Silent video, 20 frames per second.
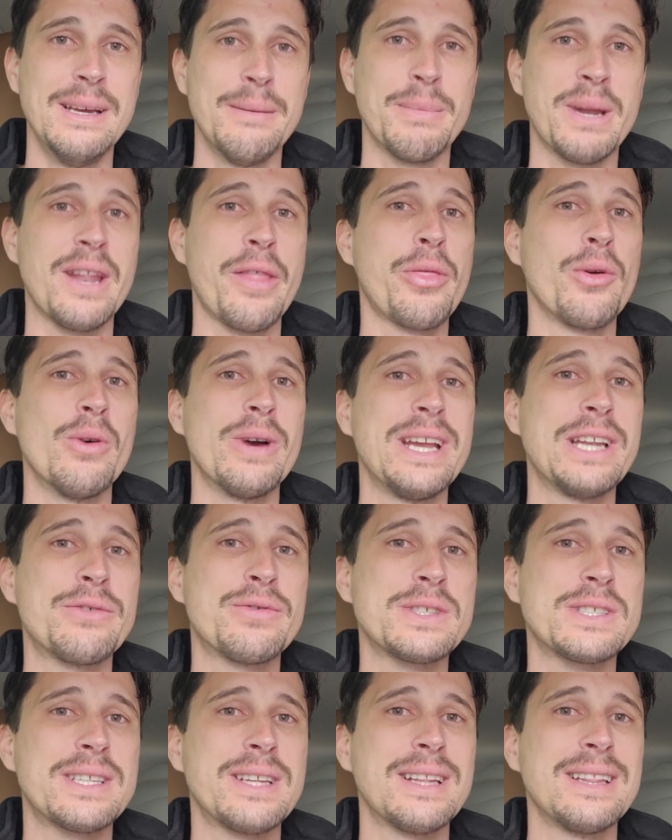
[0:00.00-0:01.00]
But I thought,
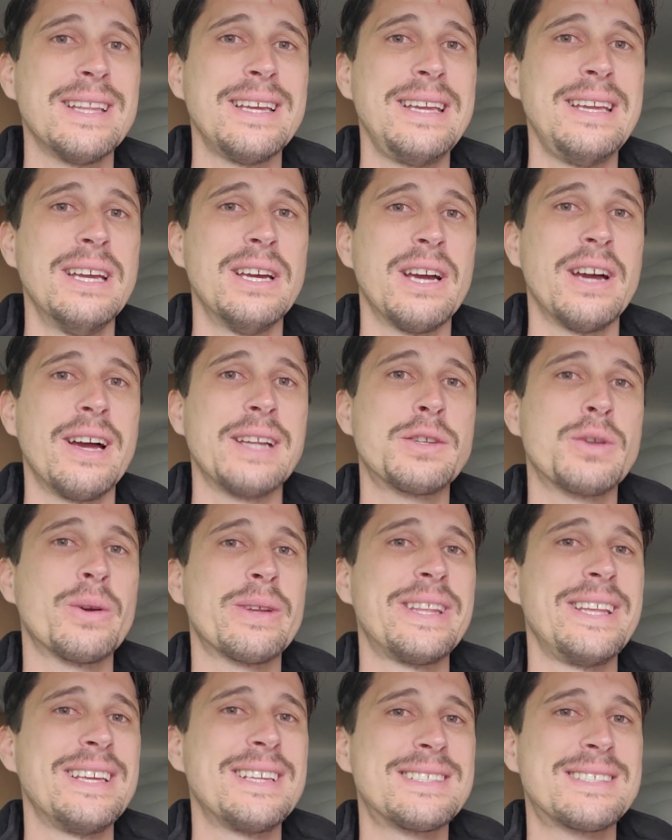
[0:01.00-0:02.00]
interestingly, I
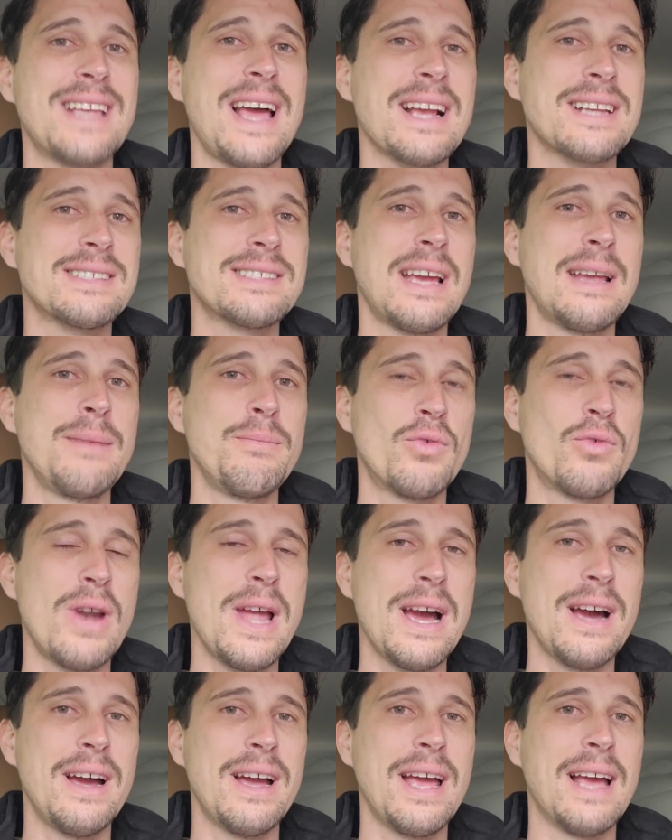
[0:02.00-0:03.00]
took the exact same
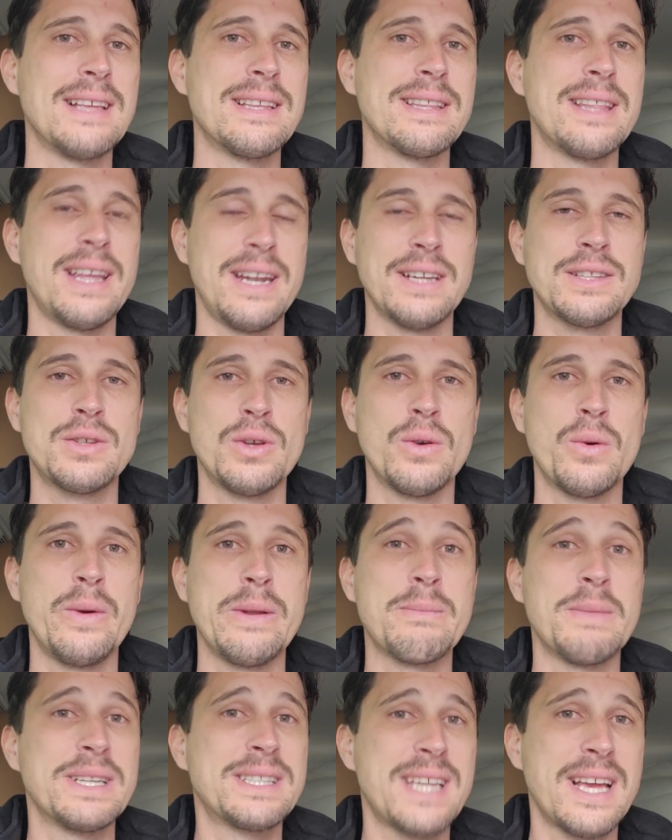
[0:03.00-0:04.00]
route that I took
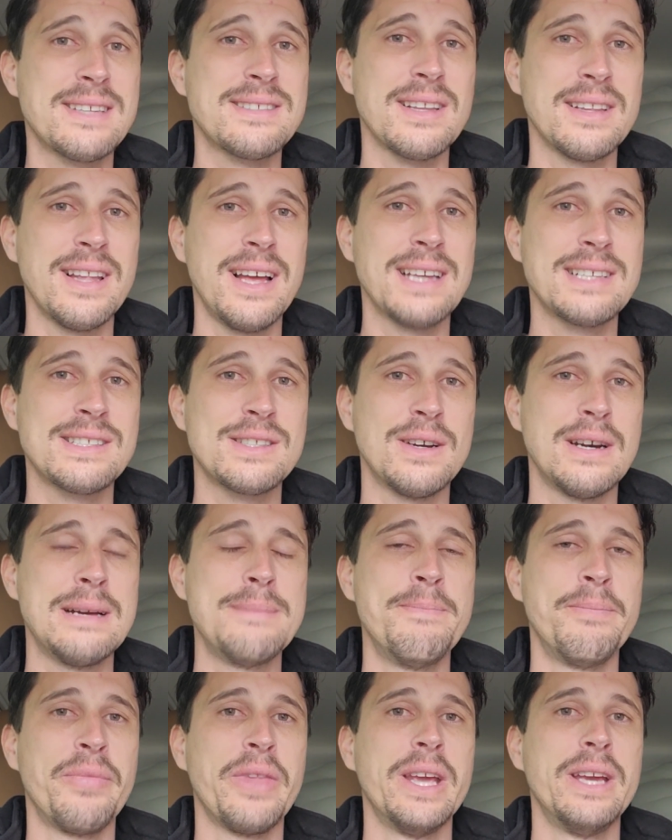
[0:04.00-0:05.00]
with my Tesla last
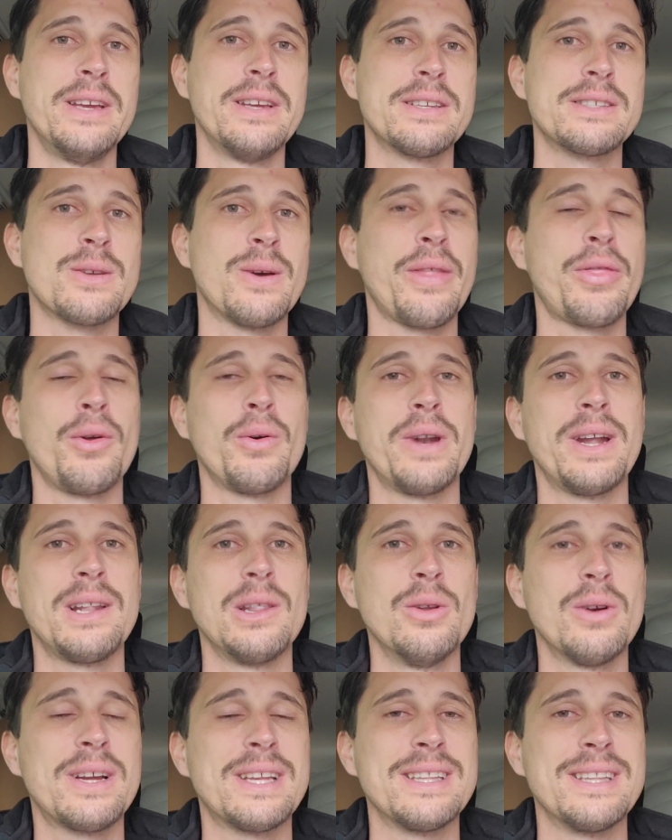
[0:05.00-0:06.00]
time. So I thought I'd
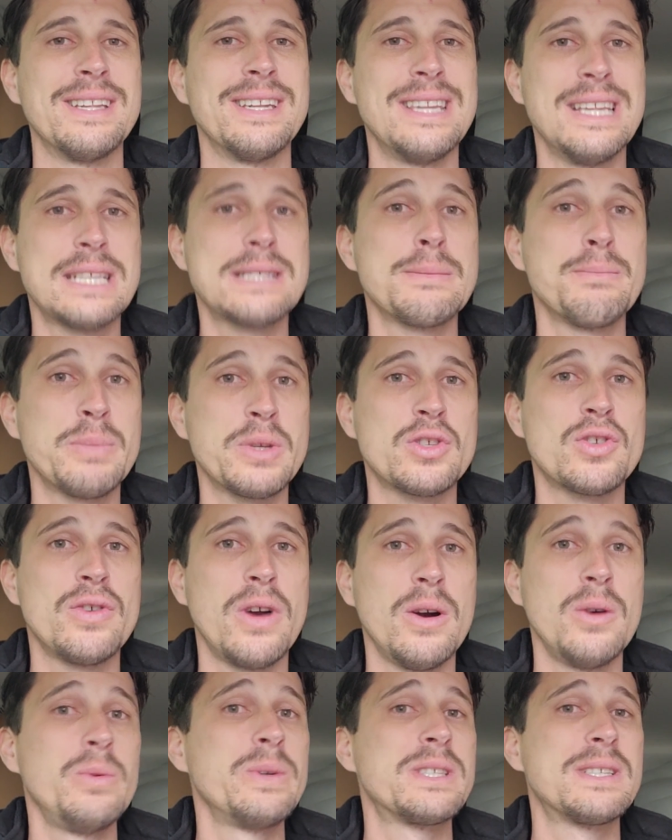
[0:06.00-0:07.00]
look at the Nissan
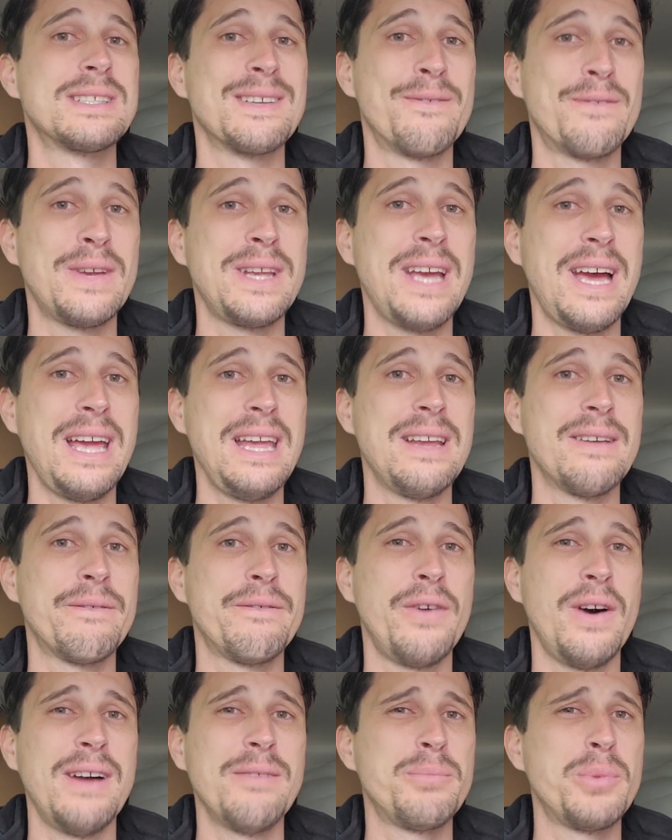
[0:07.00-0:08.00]
Patrol, which is a V8
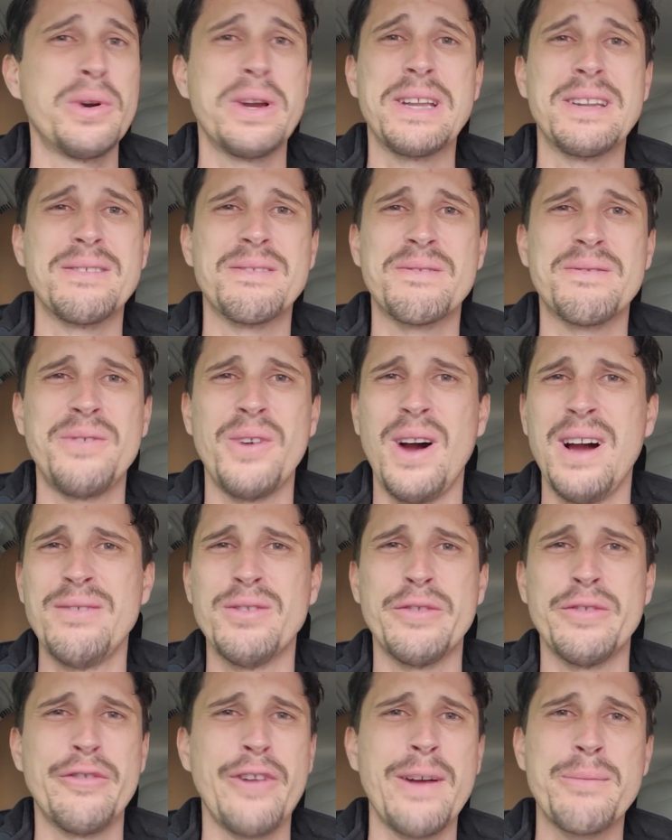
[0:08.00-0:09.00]
5.5
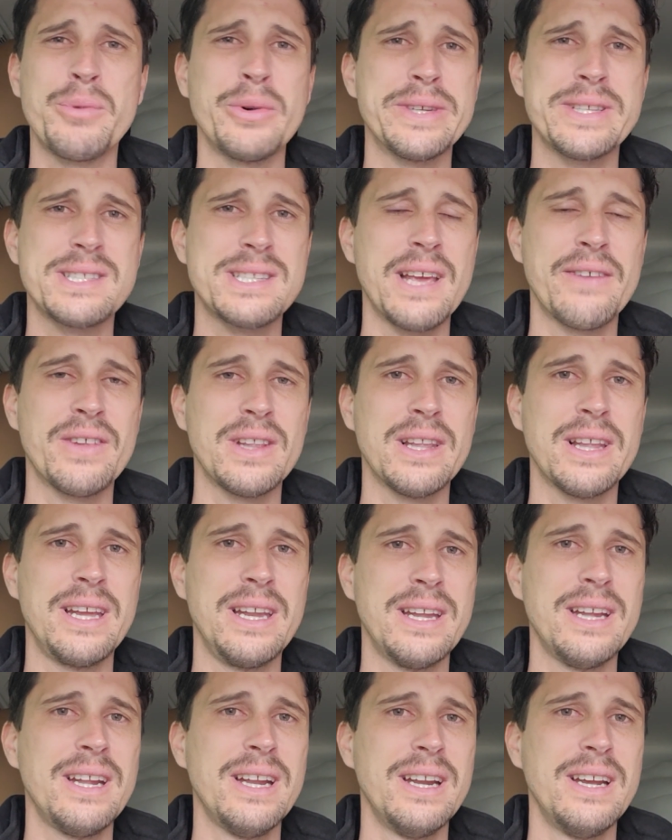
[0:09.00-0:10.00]
or 5.7
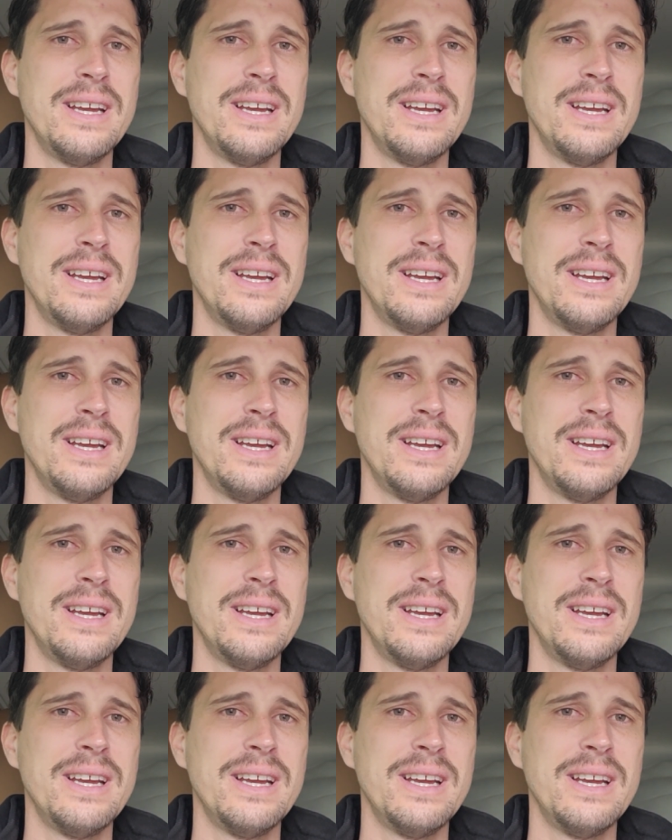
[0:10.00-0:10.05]
litre,